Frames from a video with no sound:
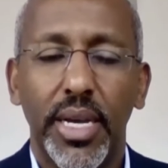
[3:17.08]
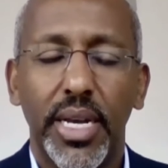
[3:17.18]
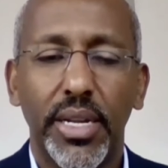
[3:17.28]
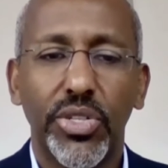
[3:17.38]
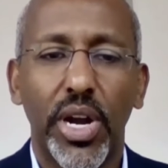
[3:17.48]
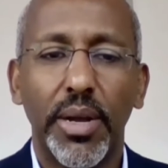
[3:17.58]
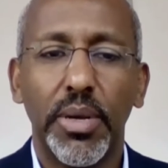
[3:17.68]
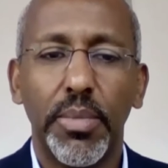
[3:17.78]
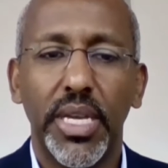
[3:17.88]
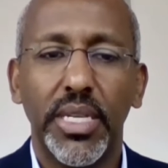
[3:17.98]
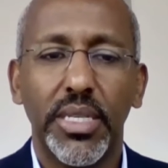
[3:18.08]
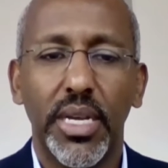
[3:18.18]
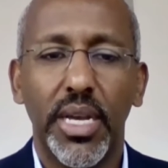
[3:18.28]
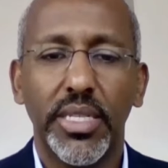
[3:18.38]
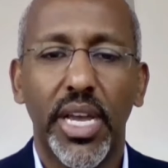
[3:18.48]
And I'll describe some of these
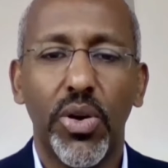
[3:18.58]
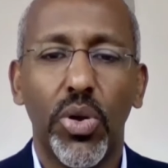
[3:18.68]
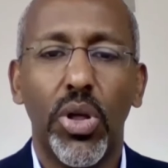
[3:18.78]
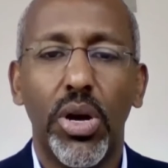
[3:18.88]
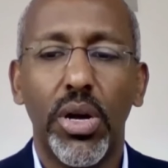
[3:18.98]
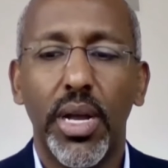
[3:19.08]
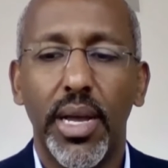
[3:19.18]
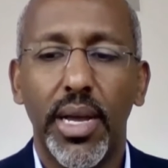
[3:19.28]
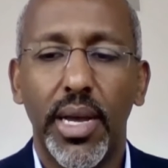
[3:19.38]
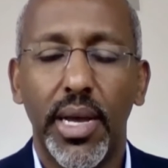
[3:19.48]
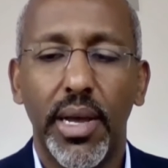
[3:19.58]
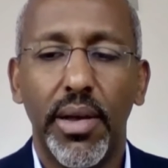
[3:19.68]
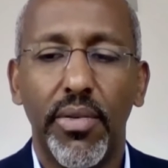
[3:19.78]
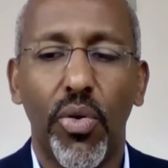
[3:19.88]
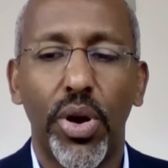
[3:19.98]
as I go along
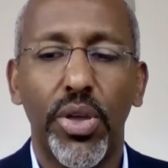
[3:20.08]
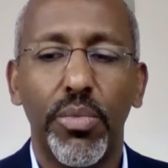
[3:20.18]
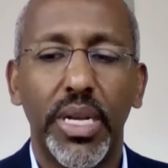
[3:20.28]
for you.